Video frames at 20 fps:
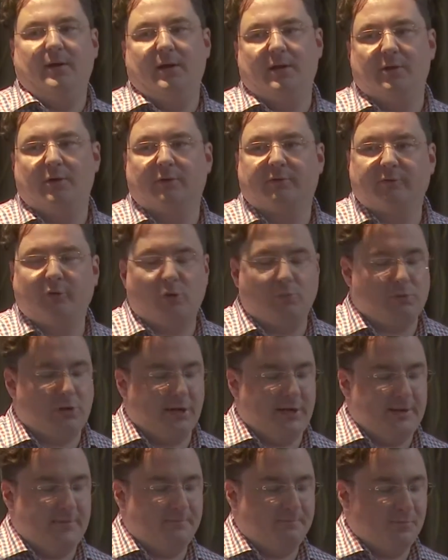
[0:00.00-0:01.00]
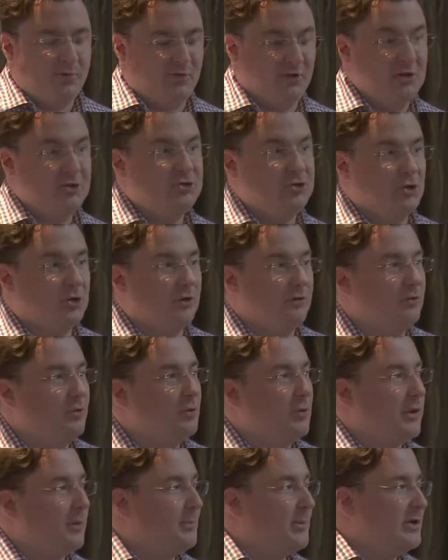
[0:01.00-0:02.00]
you know, top line things you can do
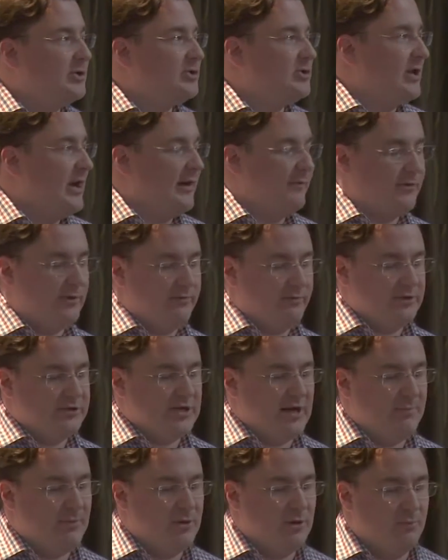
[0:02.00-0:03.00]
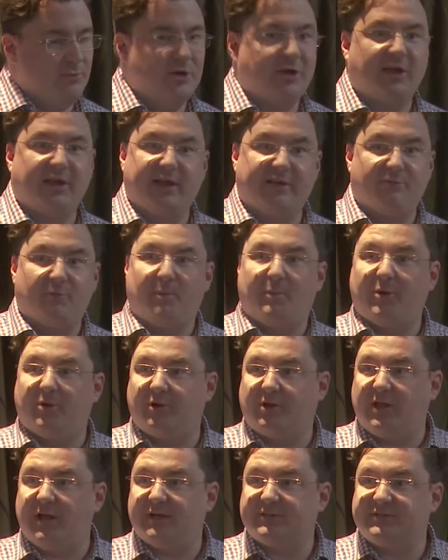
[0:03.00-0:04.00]
with the patient after you've examined them. You can give them a pair
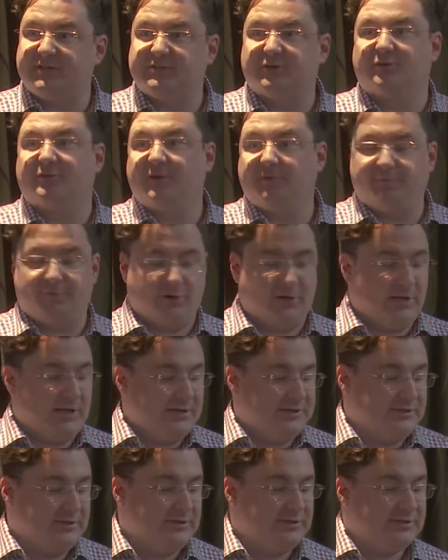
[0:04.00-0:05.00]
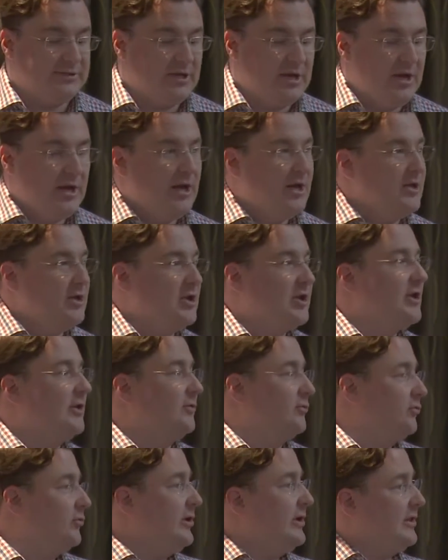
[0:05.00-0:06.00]
of glasses or different glasses. You can
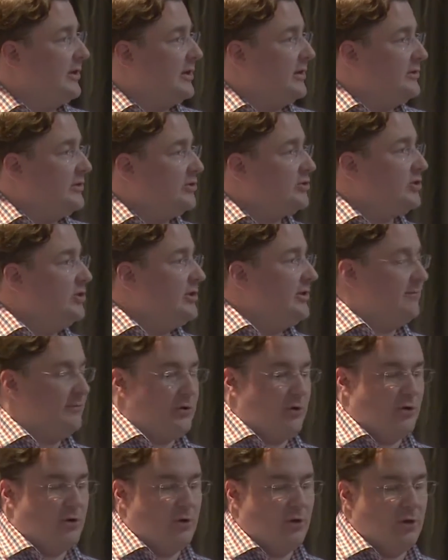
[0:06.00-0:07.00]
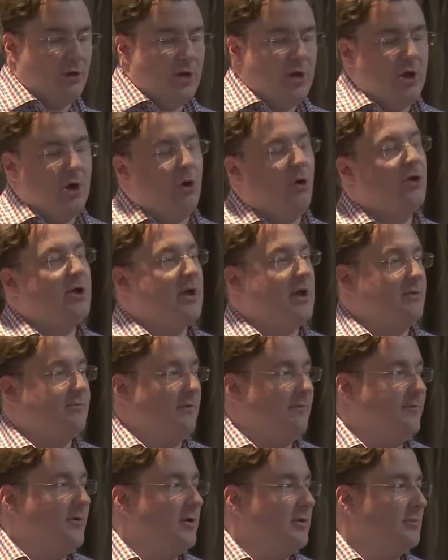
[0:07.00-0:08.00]
treat the condition they've got, or you can
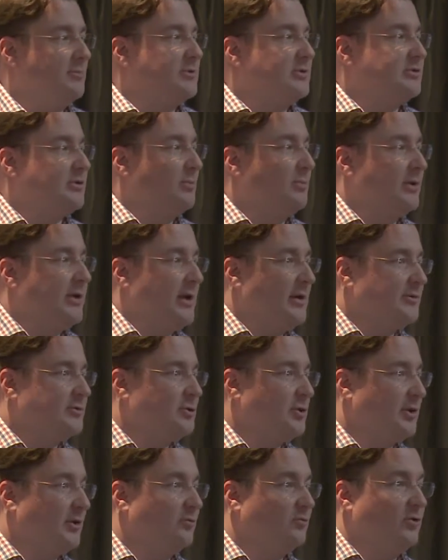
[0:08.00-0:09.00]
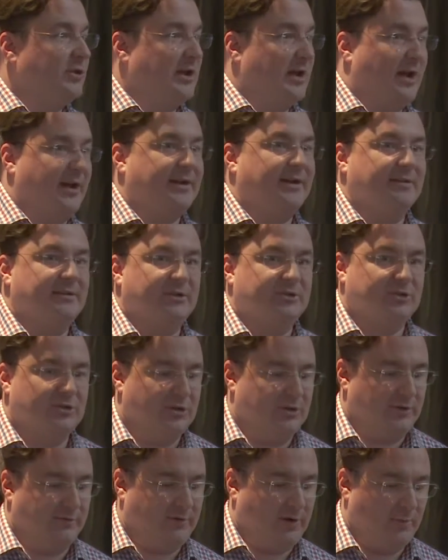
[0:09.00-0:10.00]
refer them to somebody else who can treat a condition
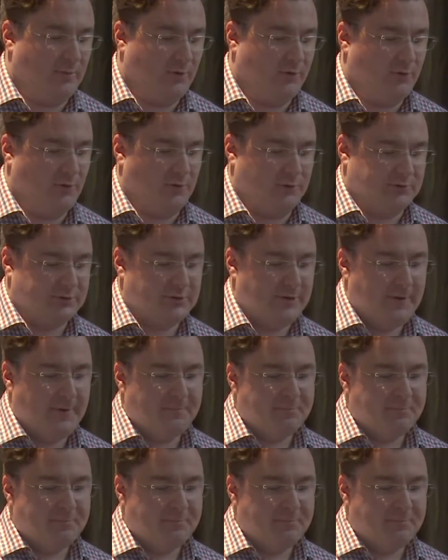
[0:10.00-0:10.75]
that you've come across.